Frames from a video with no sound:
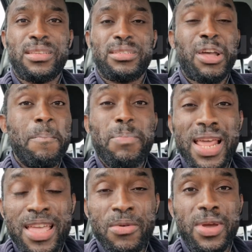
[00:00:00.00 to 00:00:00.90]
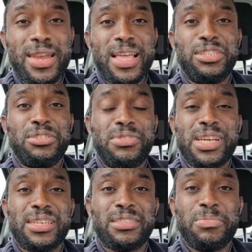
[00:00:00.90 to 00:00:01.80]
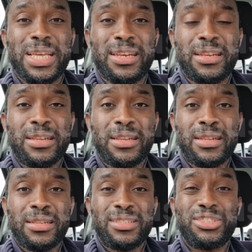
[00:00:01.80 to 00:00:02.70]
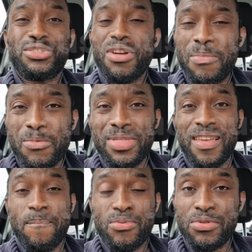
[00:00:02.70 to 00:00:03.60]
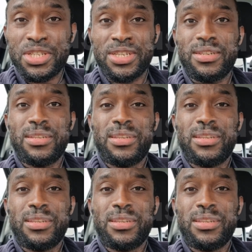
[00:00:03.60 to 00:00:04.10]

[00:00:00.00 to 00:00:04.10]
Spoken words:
Stop playing with Nigerians, man. Stop with the bullshit.